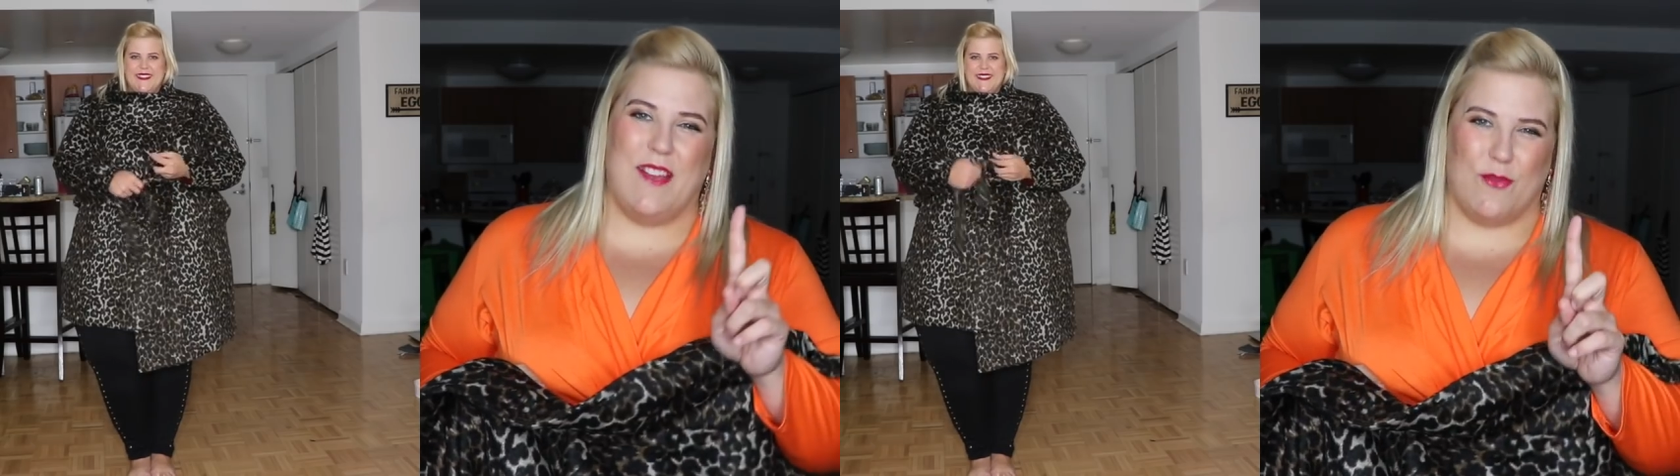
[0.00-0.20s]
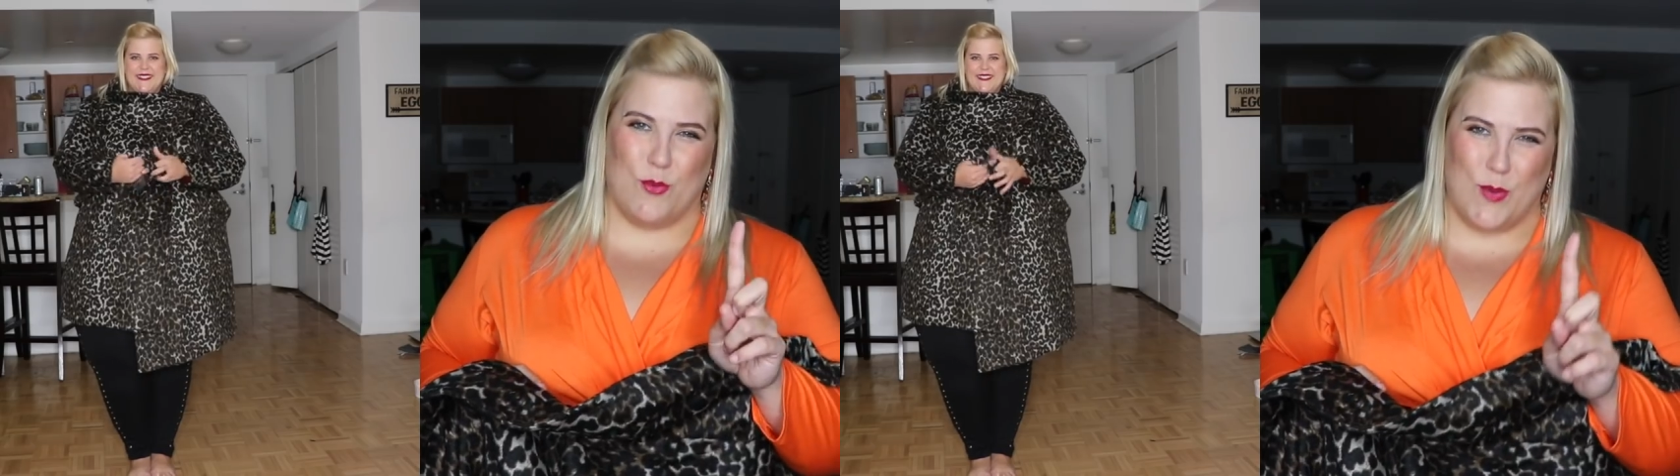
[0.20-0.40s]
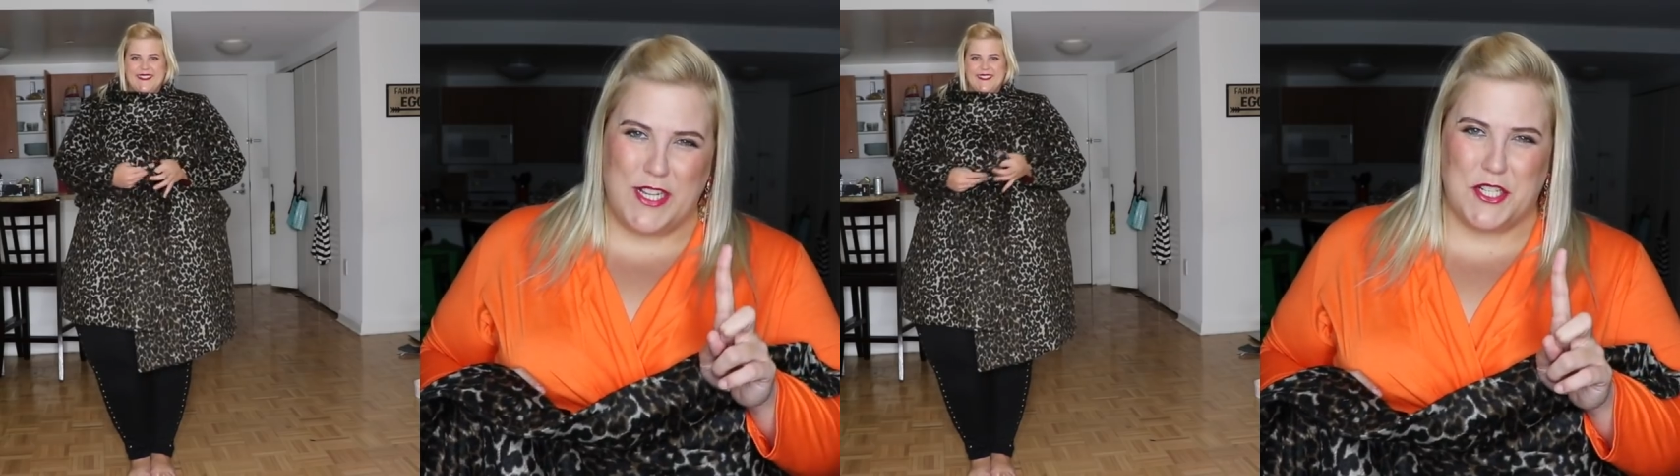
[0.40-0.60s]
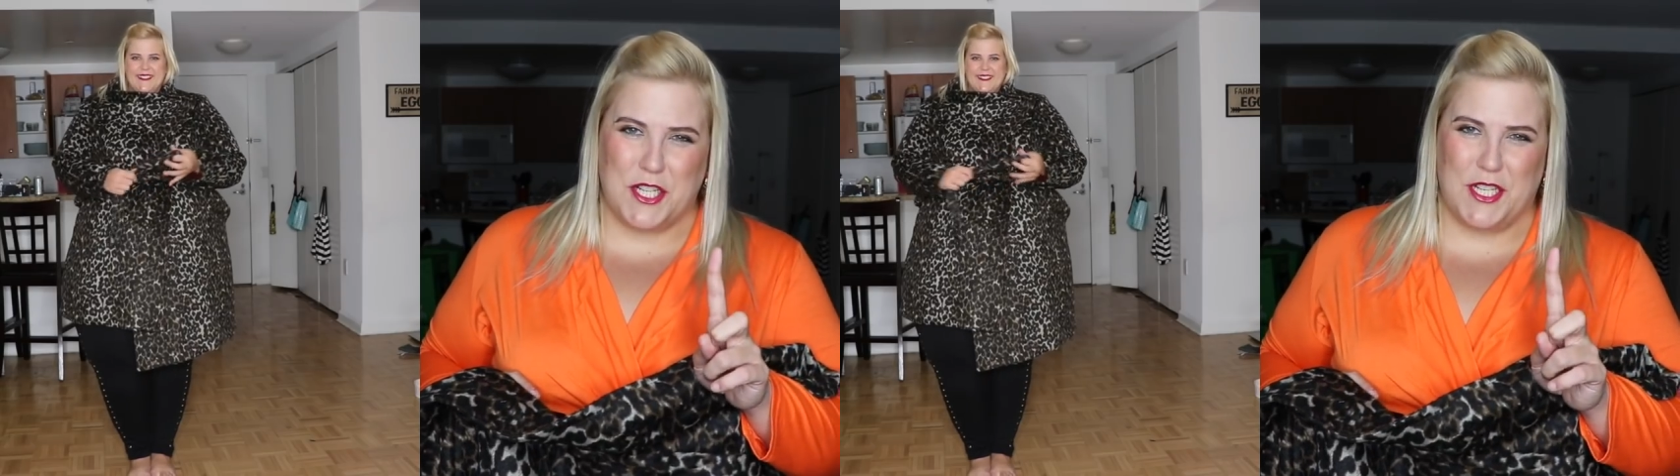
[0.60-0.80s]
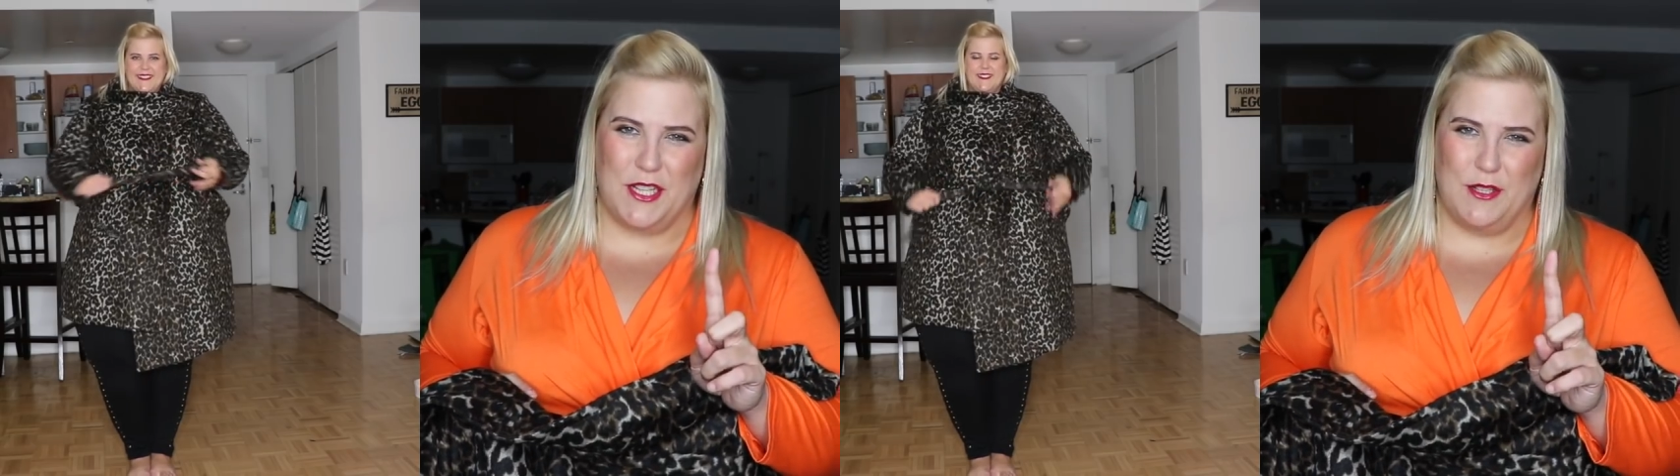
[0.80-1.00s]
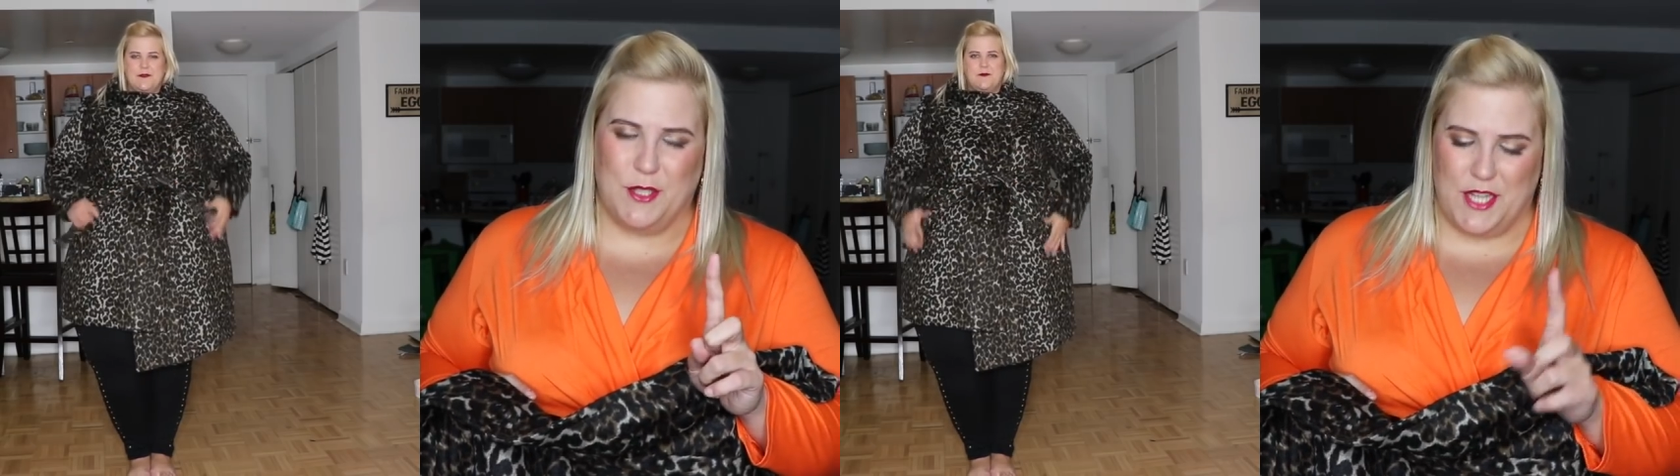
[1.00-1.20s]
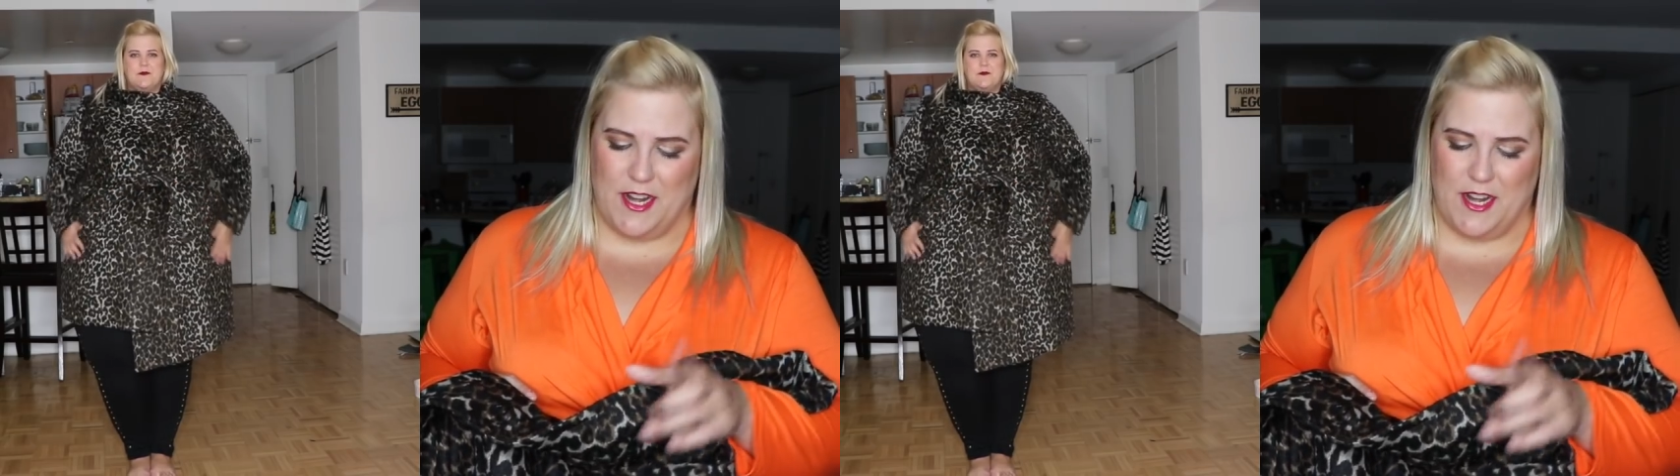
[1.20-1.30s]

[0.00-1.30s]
I've reached a conclusion